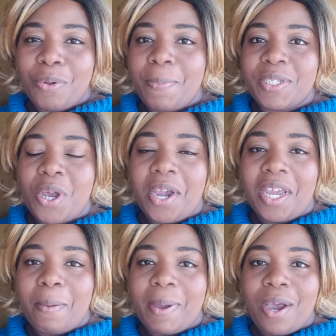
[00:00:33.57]
we'll be
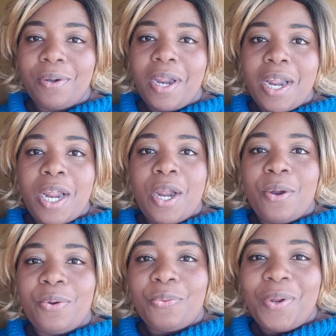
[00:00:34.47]
talking about
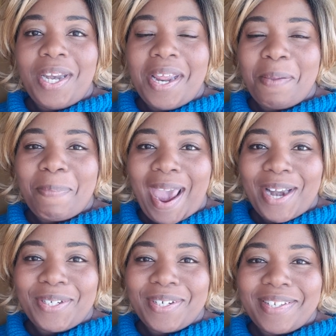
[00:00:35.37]
reading
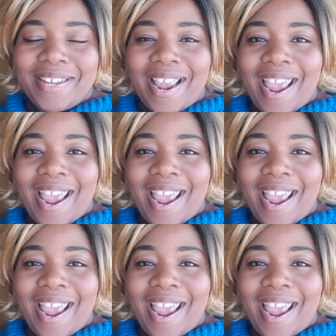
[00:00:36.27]
patterns.